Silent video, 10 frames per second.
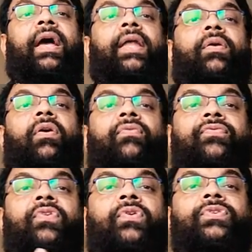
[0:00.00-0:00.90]
and of
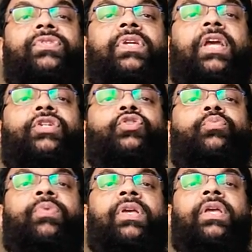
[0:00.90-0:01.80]
course it
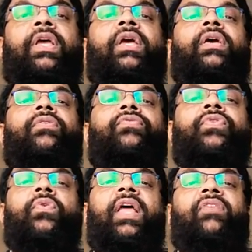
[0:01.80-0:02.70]
should be
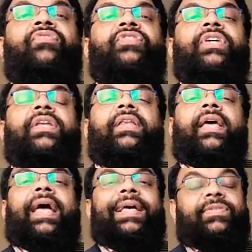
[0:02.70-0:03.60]
fuel efficient
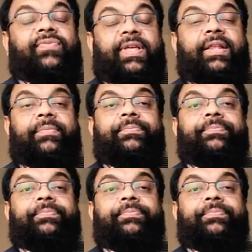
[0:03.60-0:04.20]
as well.